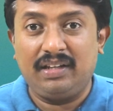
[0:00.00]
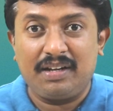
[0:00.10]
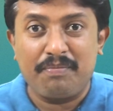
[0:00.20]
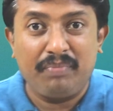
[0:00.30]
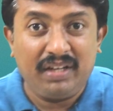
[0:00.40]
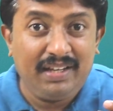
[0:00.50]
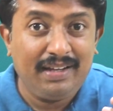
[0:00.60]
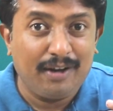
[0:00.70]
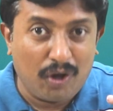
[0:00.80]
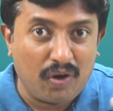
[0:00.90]
there are
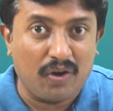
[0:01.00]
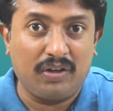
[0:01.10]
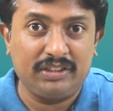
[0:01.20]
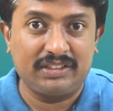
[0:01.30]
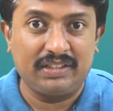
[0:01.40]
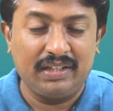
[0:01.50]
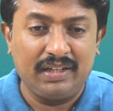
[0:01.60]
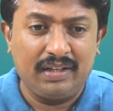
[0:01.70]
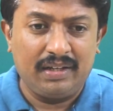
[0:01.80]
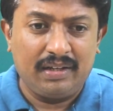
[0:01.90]
many laws
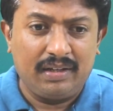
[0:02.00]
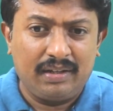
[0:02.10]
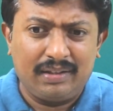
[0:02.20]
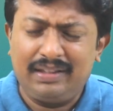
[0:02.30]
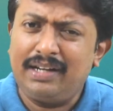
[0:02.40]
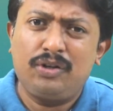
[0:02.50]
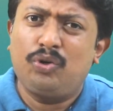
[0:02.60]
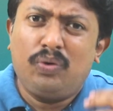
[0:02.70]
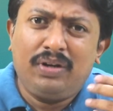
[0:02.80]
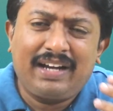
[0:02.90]
that
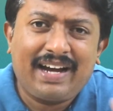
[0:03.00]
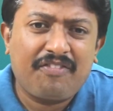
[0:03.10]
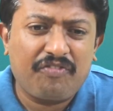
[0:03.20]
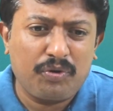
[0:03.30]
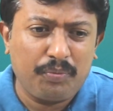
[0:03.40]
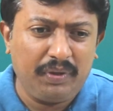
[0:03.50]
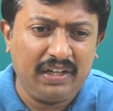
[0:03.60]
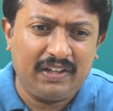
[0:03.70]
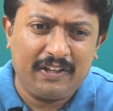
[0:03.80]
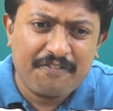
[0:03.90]
don't have to
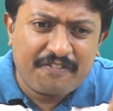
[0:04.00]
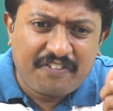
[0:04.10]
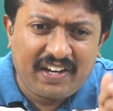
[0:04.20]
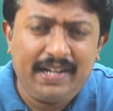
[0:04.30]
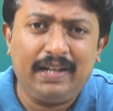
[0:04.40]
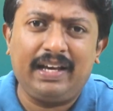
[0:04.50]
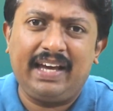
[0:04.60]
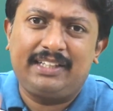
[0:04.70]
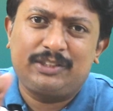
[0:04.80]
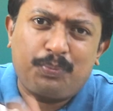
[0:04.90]
be defined
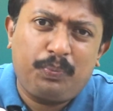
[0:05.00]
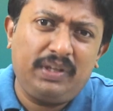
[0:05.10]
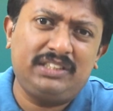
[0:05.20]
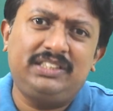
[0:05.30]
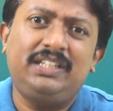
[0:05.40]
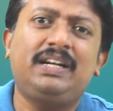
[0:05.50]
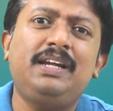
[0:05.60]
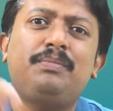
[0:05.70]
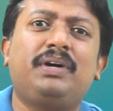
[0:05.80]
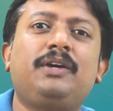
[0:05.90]

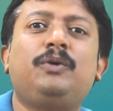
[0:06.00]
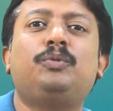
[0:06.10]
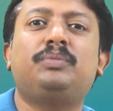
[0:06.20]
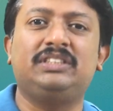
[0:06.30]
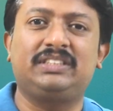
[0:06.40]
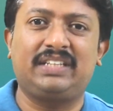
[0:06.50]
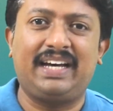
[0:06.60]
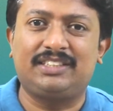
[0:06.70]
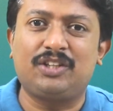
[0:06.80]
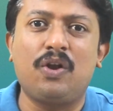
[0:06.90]
explicitly by humans
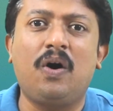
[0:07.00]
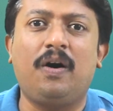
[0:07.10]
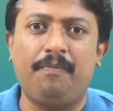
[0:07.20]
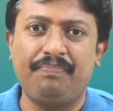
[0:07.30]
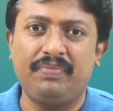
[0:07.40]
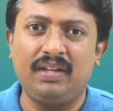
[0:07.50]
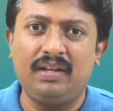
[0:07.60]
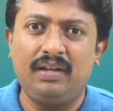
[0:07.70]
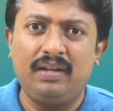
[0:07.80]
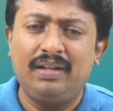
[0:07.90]
as law.
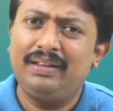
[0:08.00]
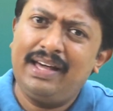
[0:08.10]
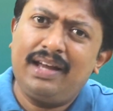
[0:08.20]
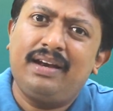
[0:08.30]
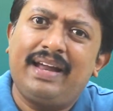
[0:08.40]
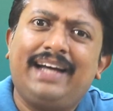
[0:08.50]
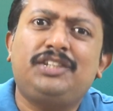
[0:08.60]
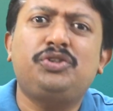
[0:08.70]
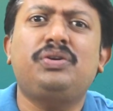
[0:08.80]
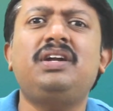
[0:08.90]
They are
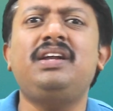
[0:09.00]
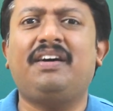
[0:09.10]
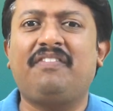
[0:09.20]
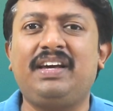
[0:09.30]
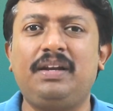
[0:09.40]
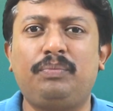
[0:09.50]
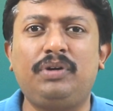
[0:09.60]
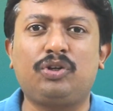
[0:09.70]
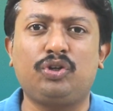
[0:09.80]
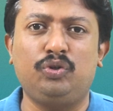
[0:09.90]
naturally
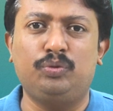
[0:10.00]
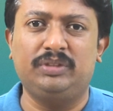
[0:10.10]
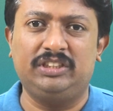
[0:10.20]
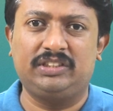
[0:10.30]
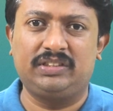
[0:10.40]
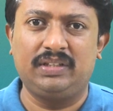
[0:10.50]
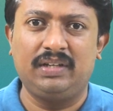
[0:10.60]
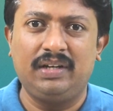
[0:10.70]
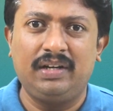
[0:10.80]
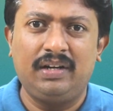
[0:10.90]
available to humans.
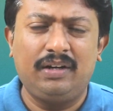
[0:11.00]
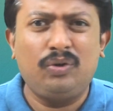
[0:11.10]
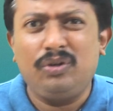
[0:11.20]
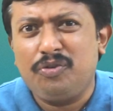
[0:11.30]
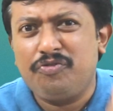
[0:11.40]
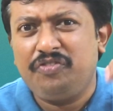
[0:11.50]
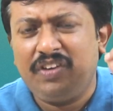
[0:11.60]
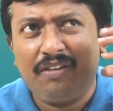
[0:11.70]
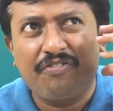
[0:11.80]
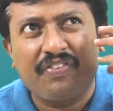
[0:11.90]
Don't you
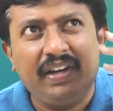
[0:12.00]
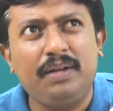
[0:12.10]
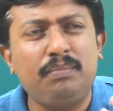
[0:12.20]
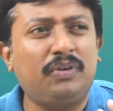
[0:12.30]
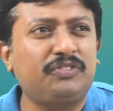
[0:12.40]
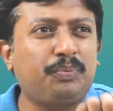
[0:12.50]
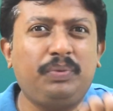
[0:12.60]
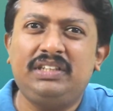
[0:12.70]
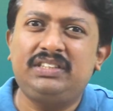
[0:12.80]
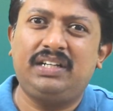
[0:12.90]
feel freedom of
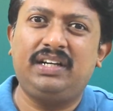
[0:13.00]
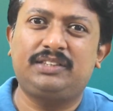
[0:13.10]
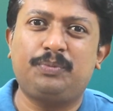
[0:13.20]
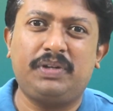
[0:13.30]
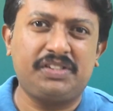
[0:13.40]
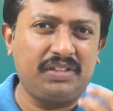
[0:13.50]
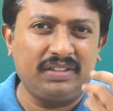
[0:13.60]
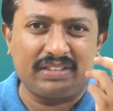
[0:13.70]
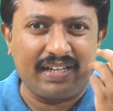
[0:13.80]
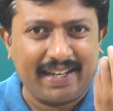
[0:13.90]
speech and expression
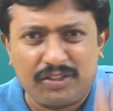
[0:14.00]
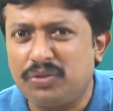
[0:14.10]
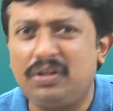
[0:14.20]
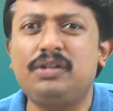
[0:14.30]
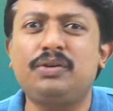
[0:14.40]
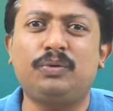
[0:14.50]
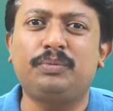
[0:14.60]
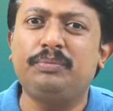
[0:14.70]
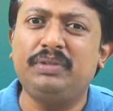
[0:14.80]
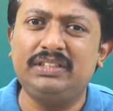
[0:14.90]
is natural to
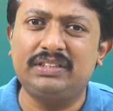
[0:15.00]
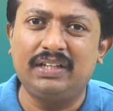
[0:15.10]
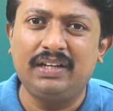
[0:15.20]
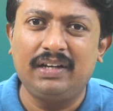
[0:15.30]
human beings?